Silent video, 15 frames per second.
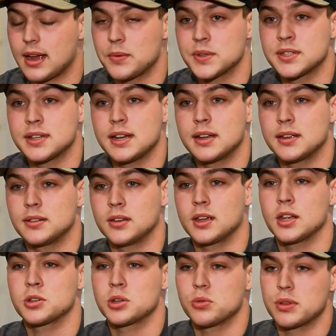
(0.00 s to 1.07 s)
I was standing in the
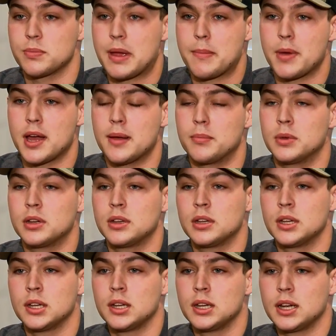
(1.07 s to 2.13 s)
kitchen with my mom,
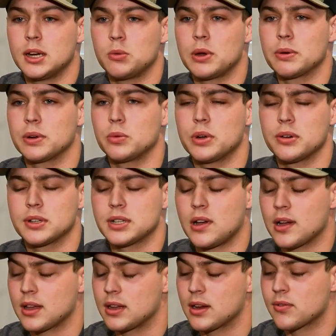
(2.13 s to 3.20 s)
and we were, we were
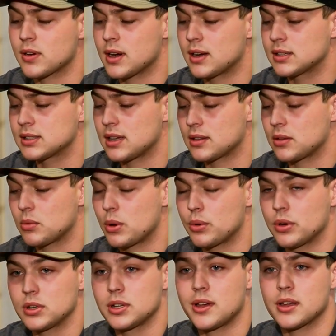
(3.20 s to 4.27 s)
talking. I forgot exactly what we
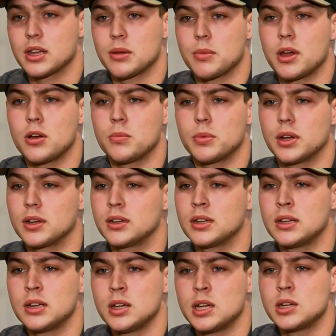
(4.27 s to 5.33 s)
were talking about, but
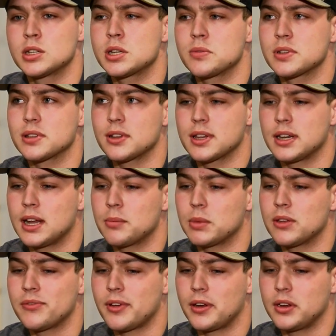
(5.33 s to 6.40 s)
she was looking at me
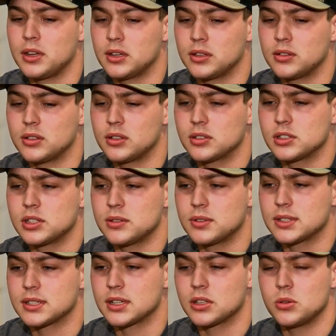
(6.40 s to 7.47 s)
funny, and she
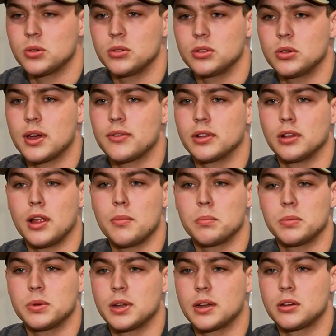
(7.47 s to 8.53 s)
was like, you, you have a lump
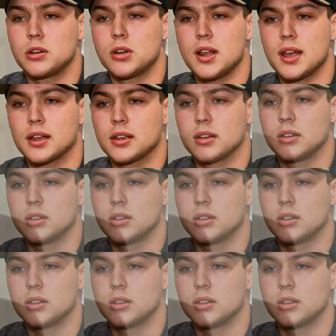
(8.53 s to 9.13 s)
on your neck.